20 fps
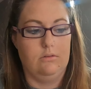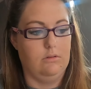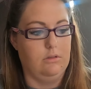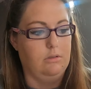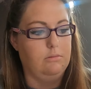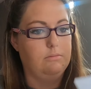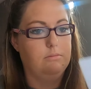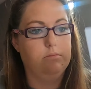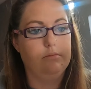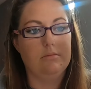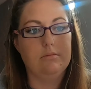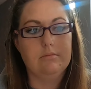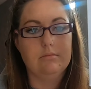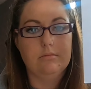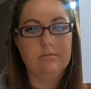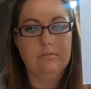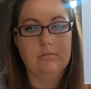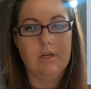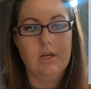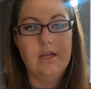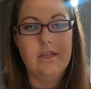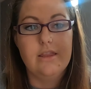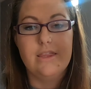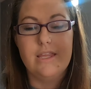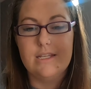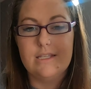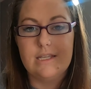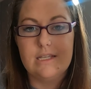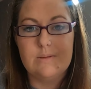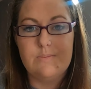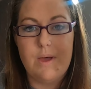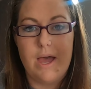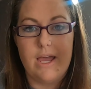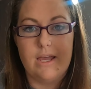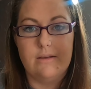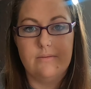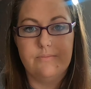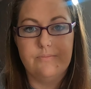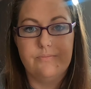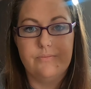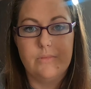Whoop. This is May.